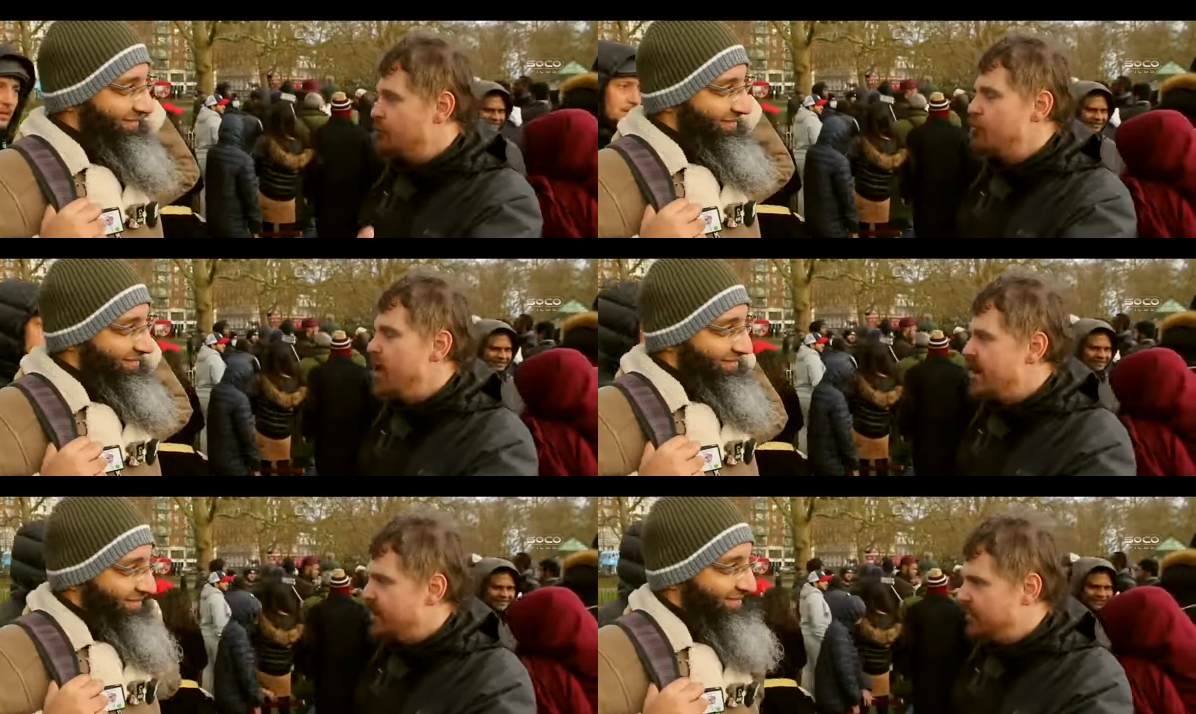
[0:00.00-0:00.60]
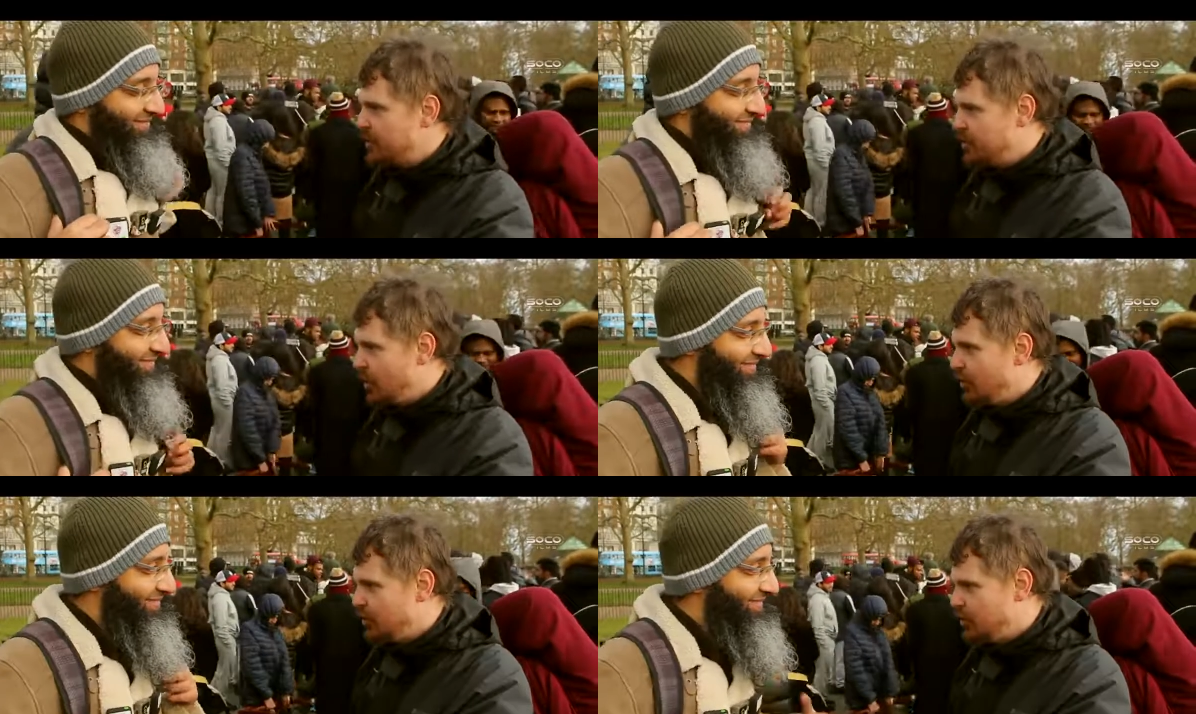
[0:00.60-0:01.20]
Speaker 1: the right of the
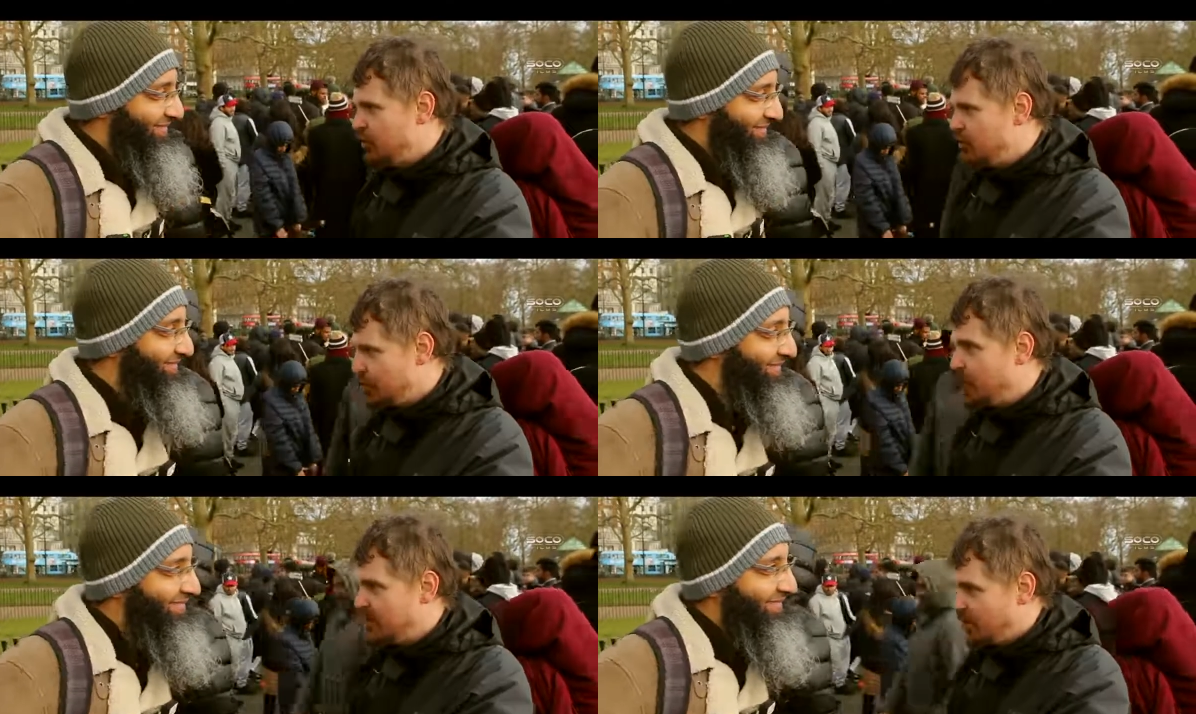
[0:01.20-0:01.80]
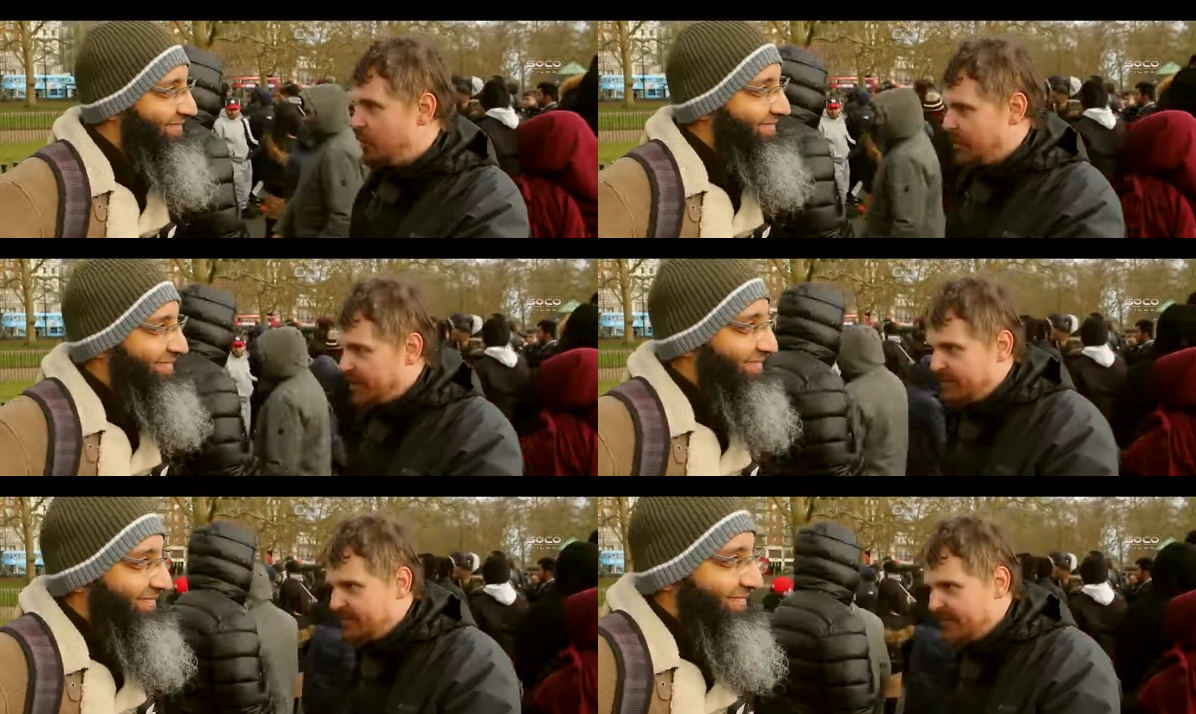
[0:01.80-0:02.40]
scholars to interpret
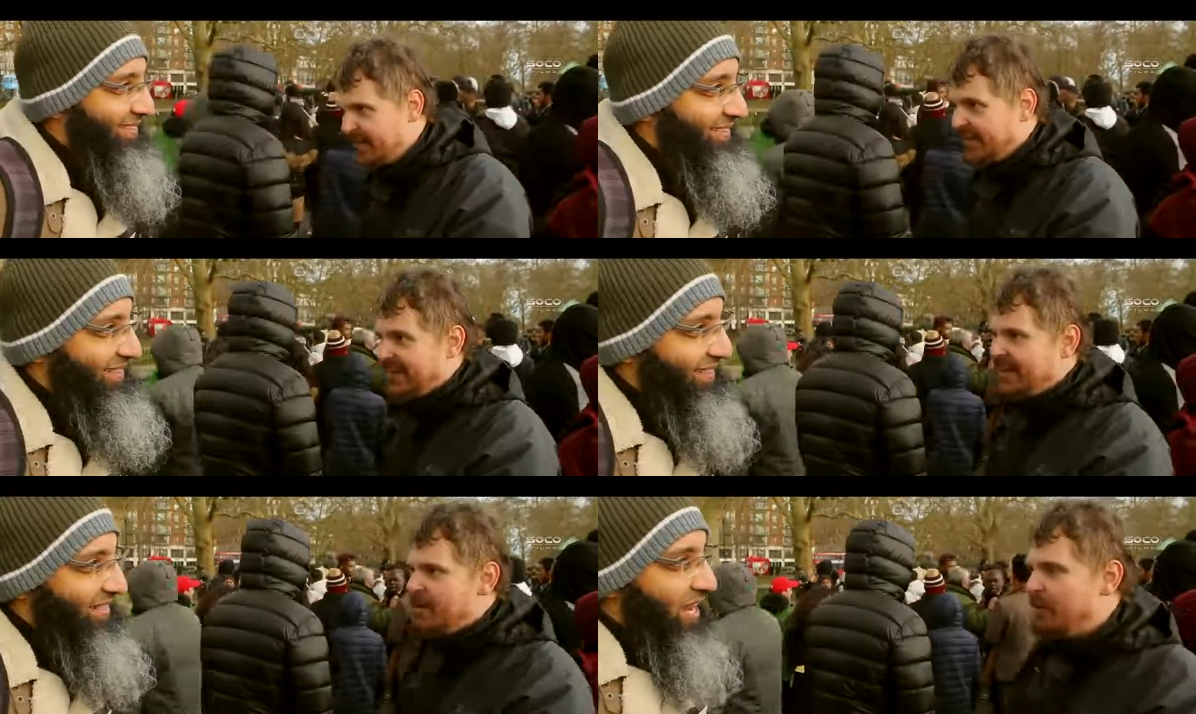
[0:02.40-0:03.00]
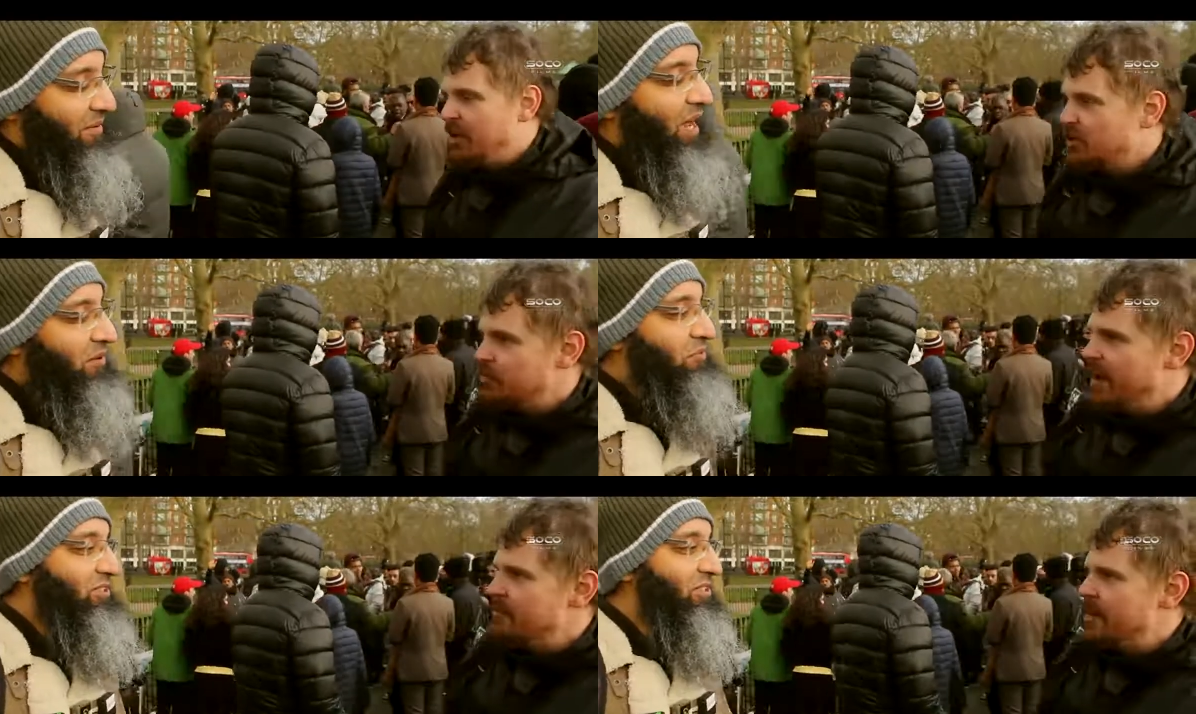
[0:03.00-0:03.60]
because
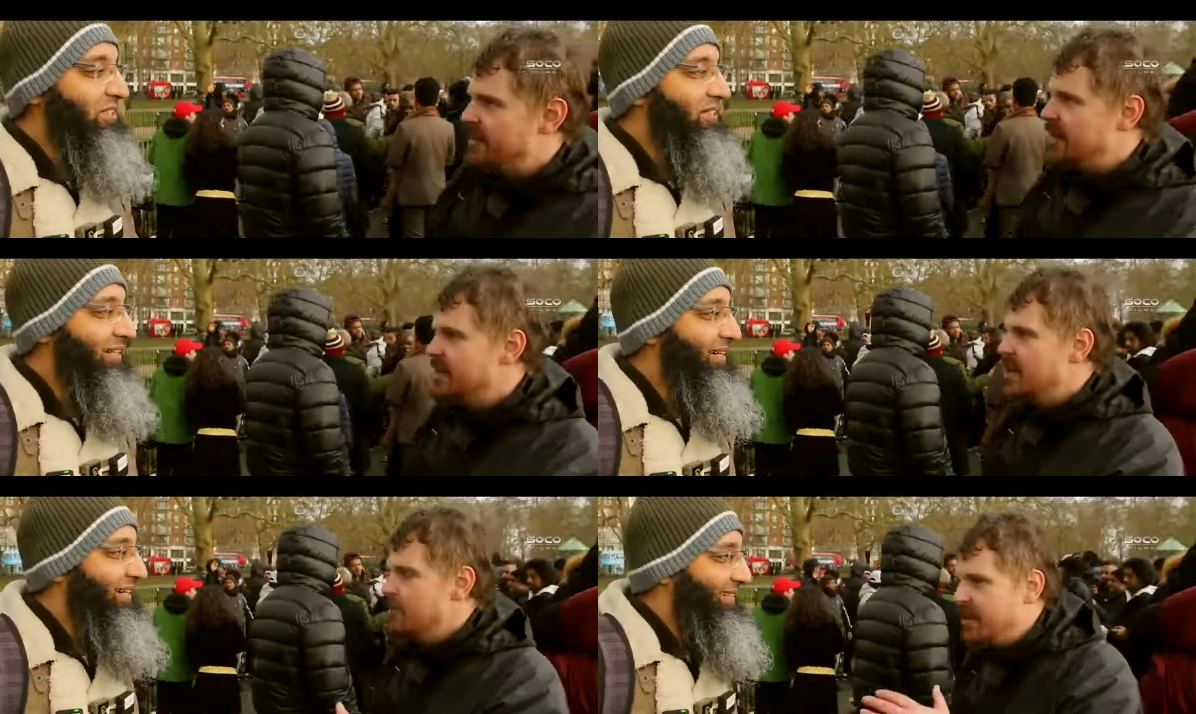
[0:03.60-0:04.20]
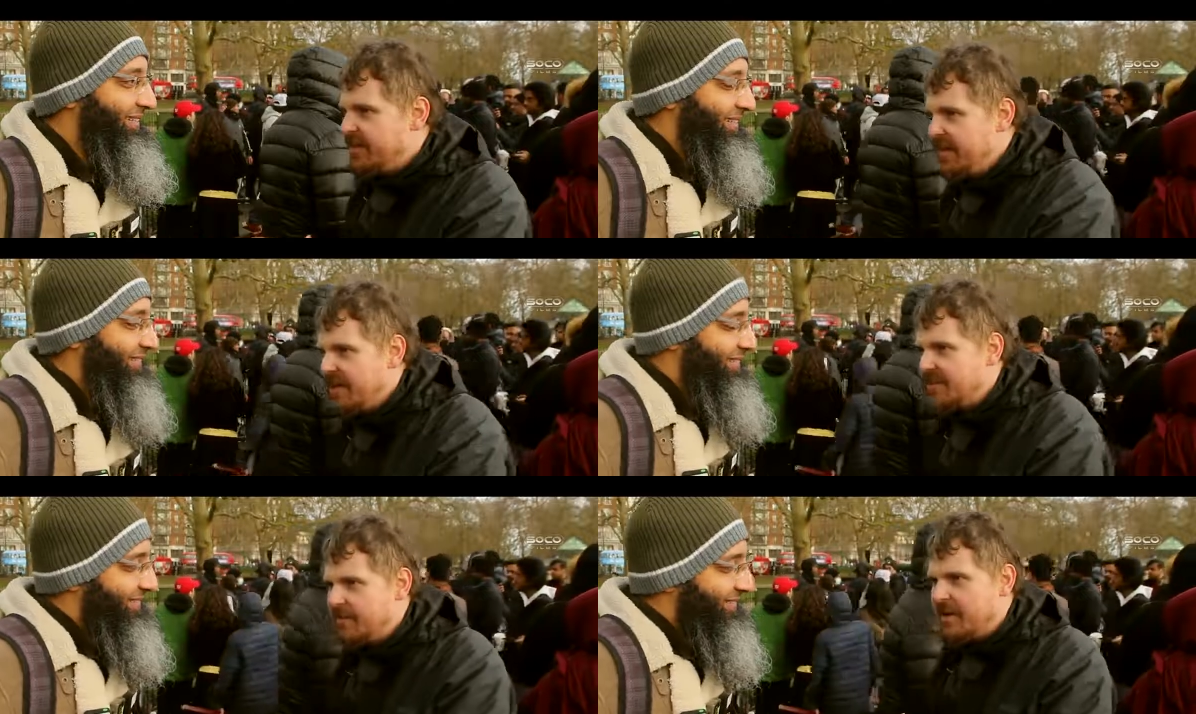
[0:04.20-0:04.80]
my, my thing is my thing
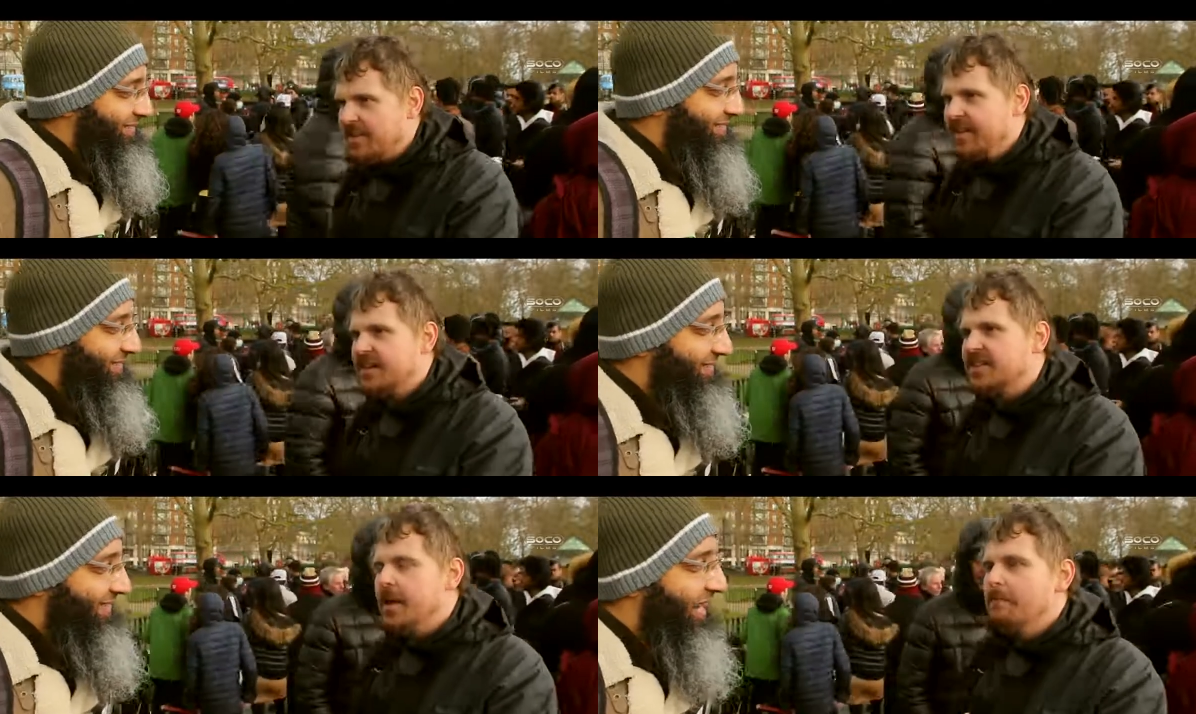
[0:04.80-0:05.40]
is my thing is.